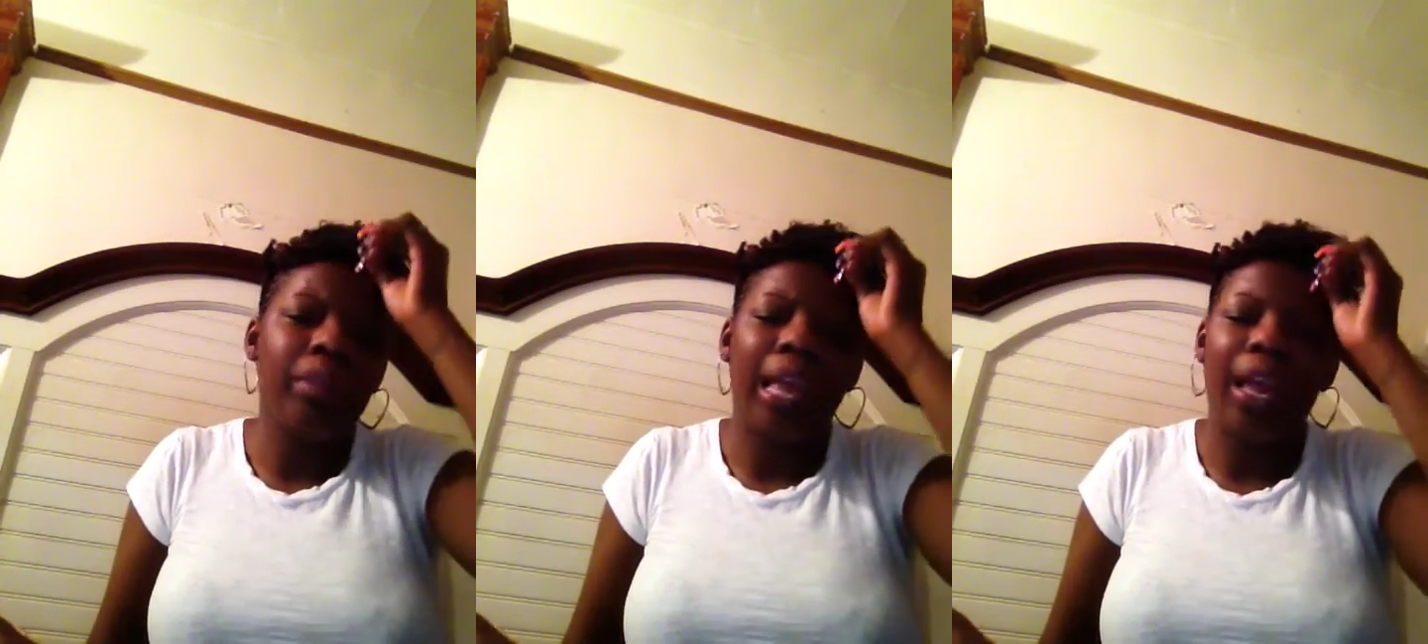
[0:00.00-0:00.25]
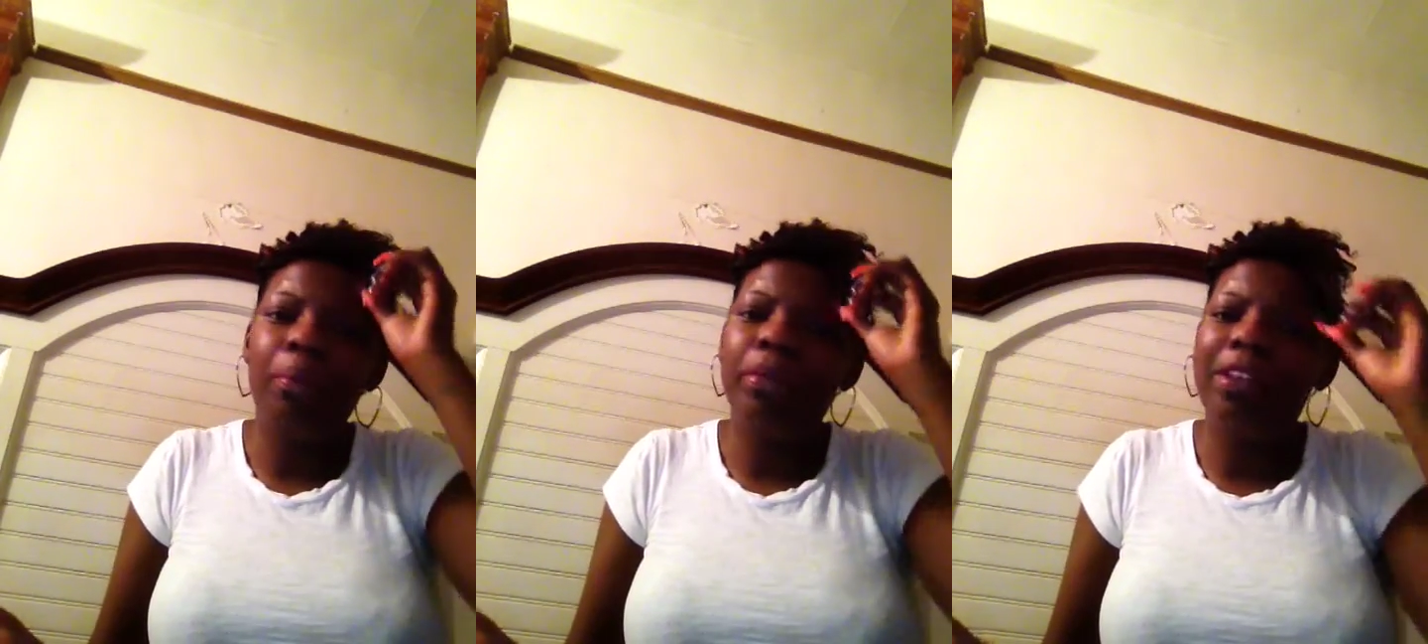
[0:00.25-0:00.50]

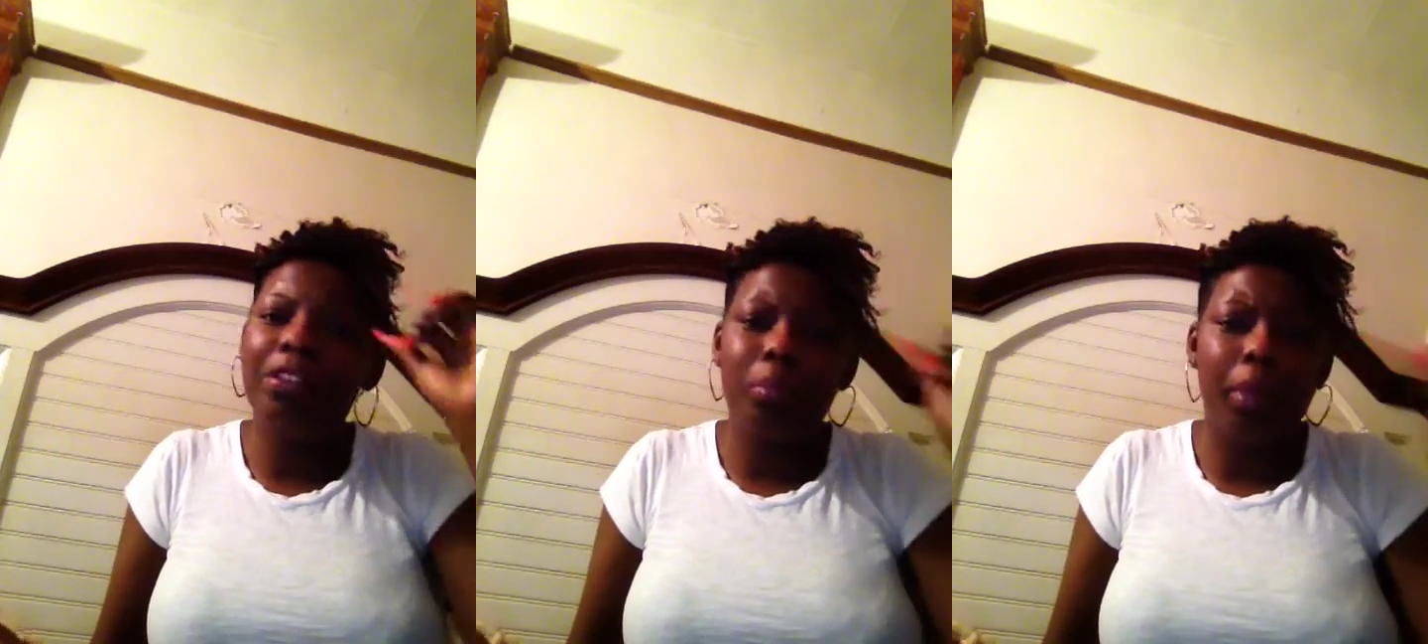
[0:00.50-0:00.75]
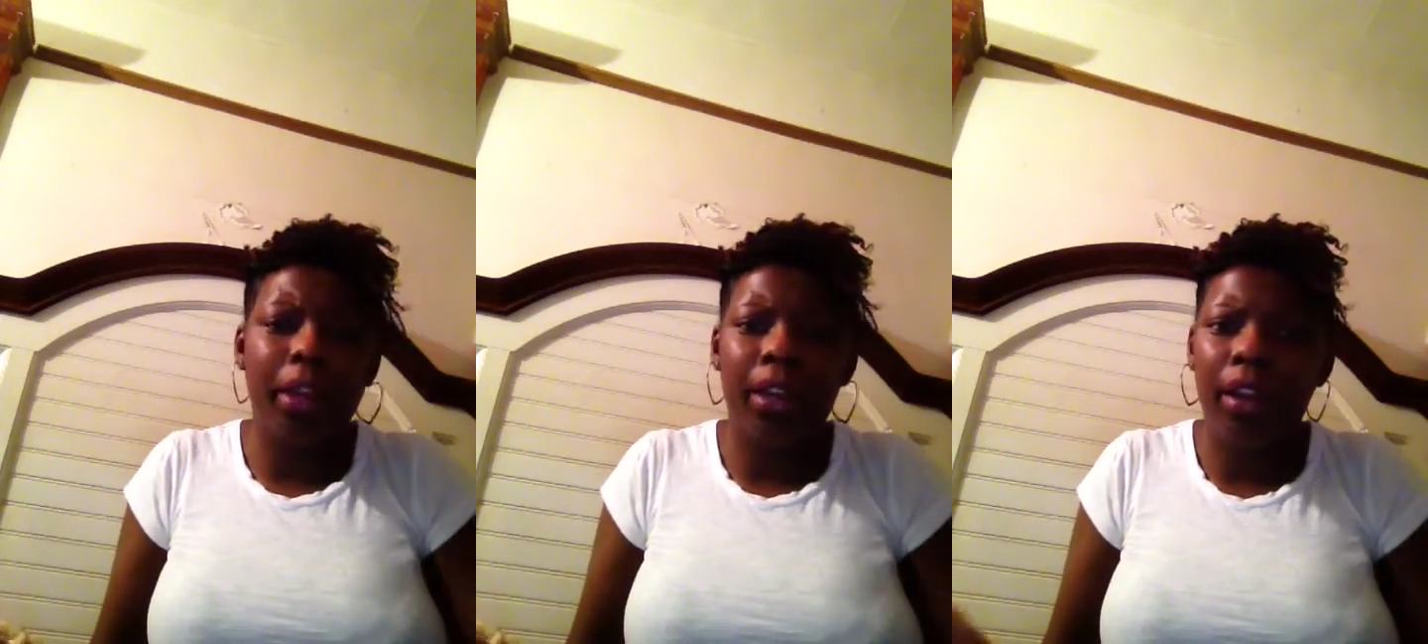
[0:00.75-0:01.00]
I bleached
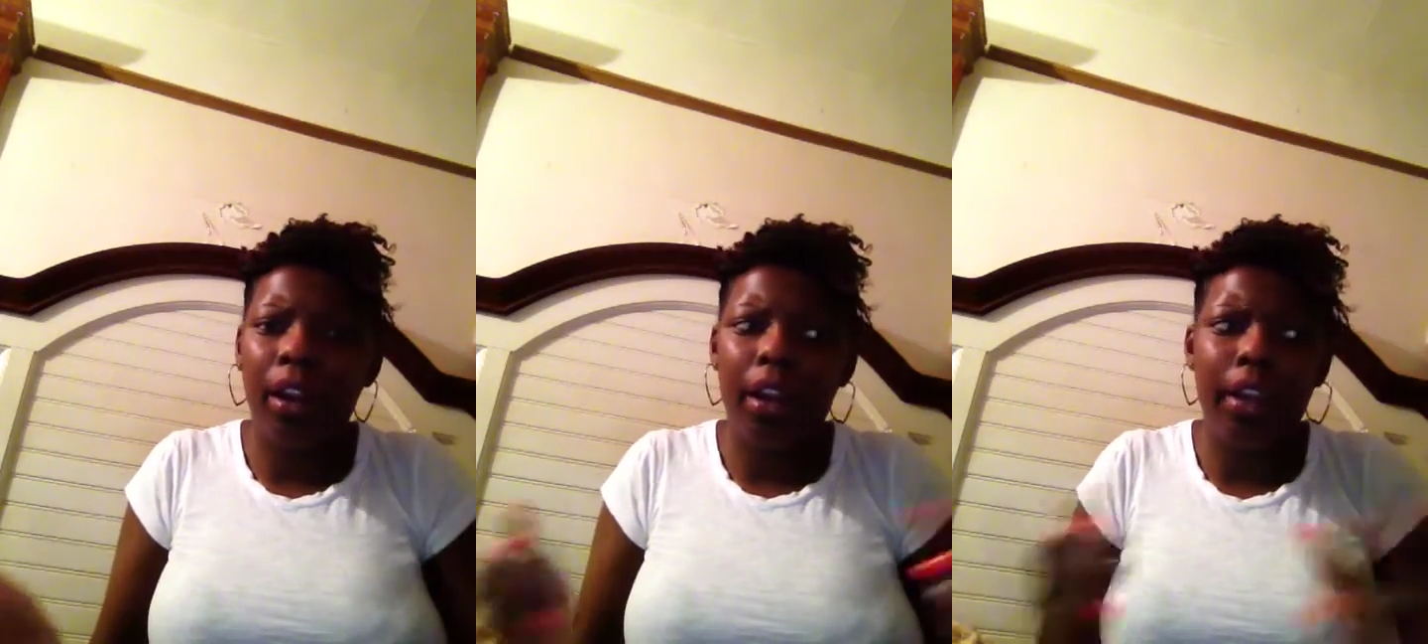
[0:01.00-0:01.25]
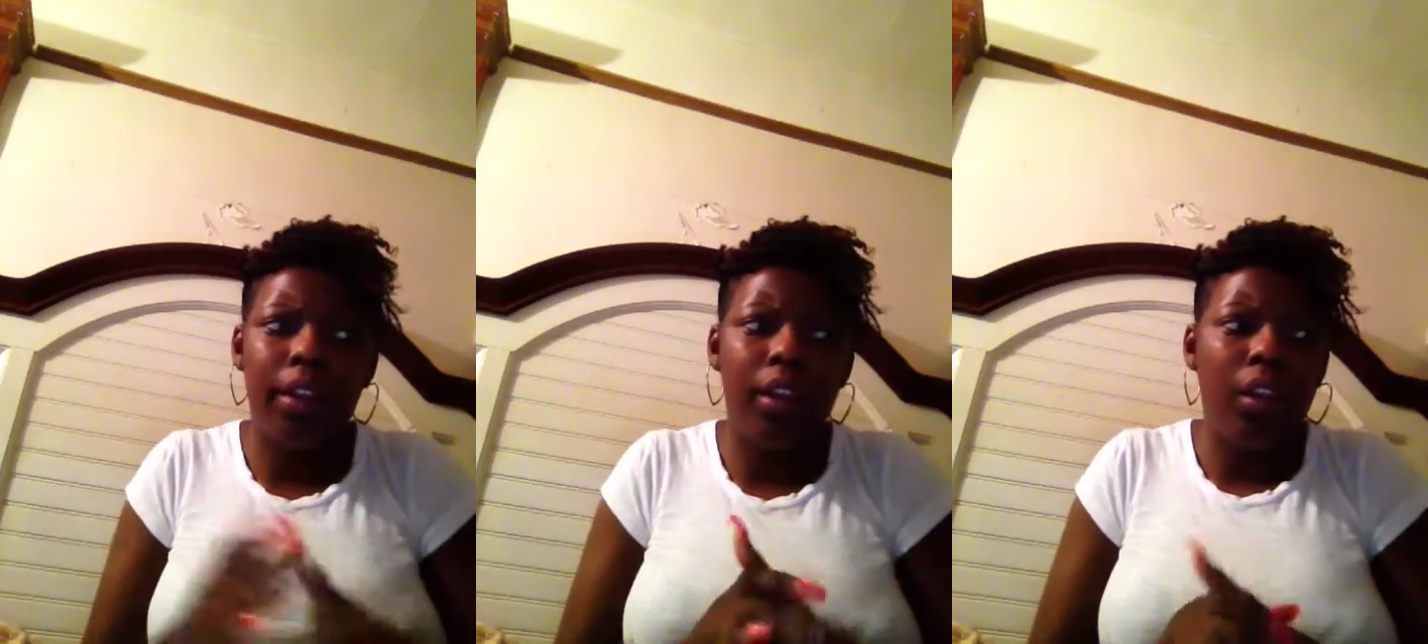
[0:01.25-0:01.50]
my hair,
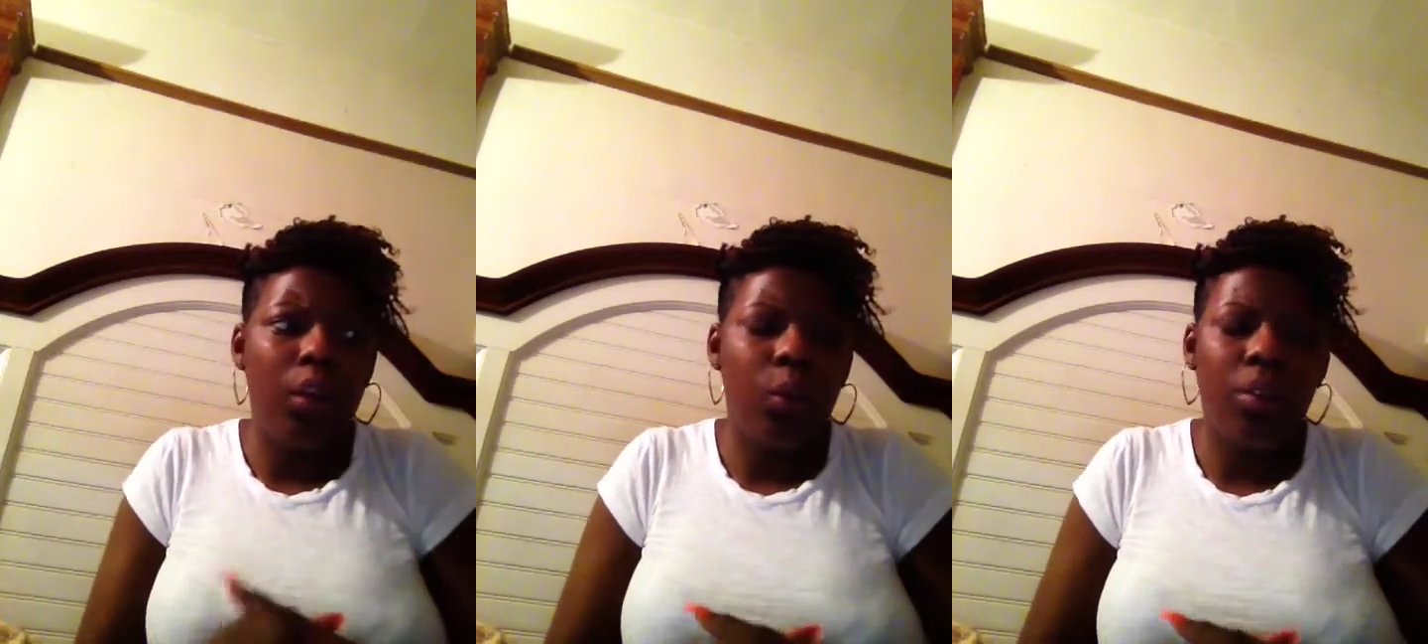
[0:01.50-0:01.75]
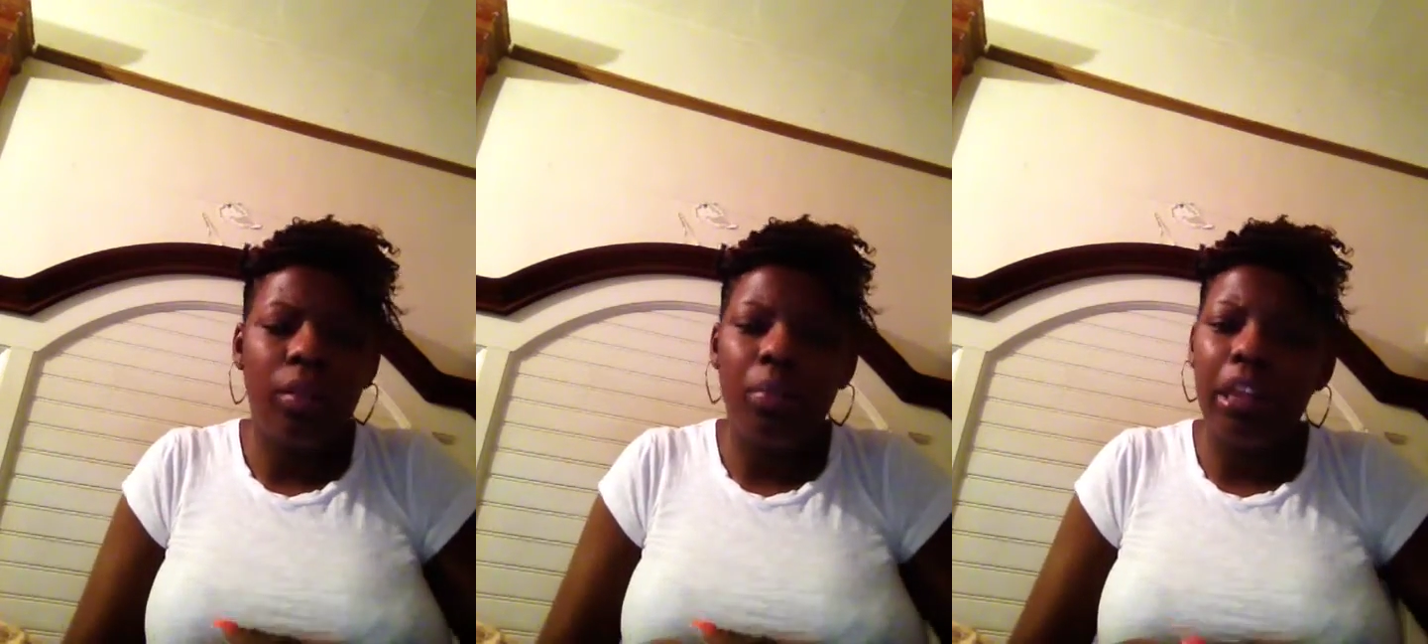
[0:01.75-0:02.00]
and
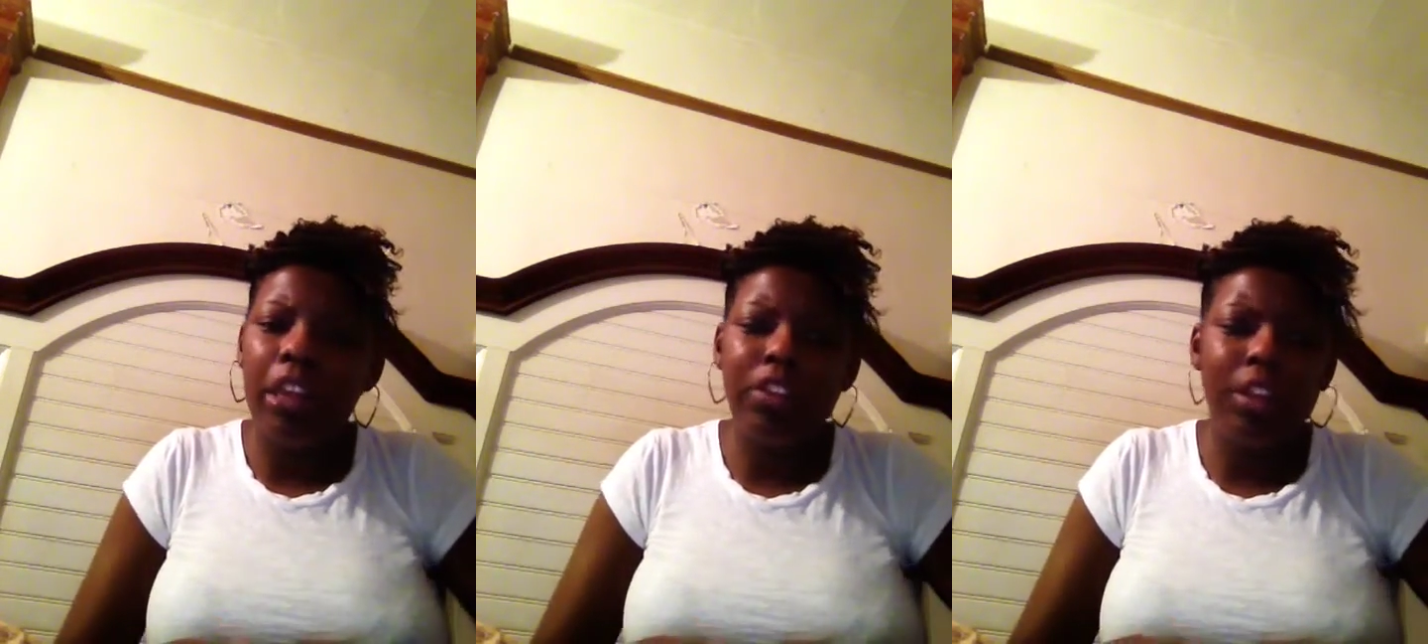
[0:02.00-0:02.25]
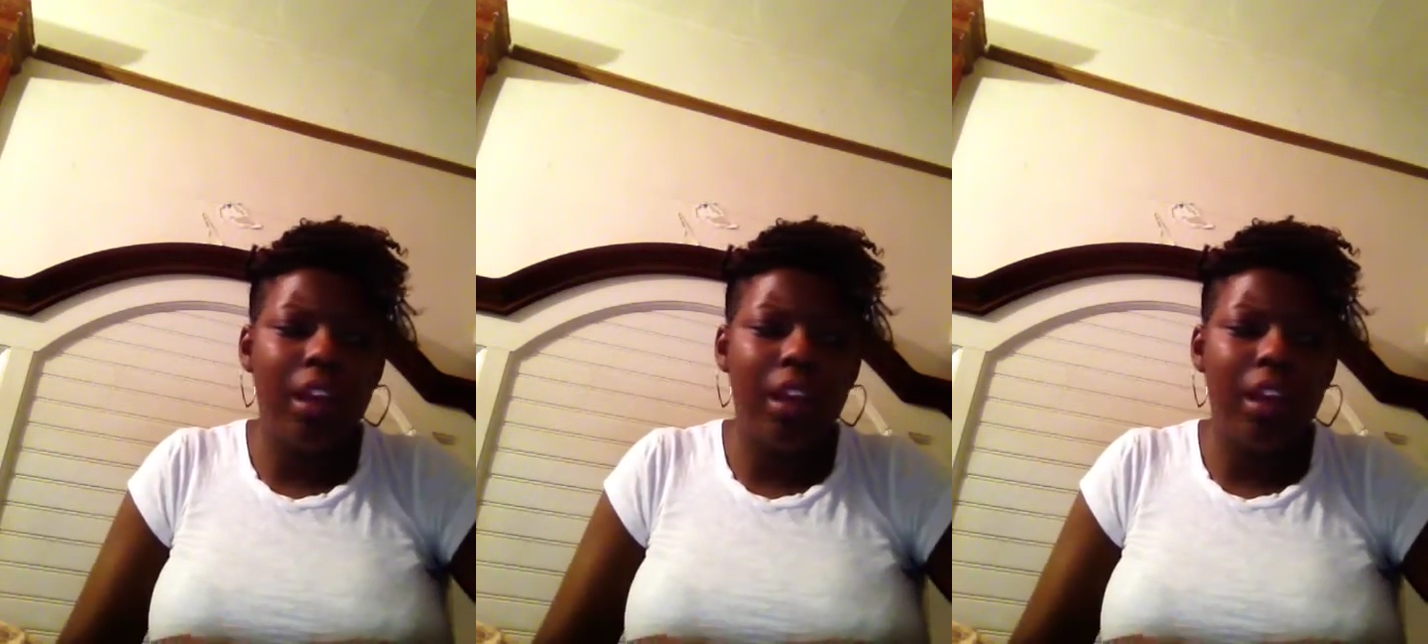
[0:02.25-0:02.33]
with the bleaching,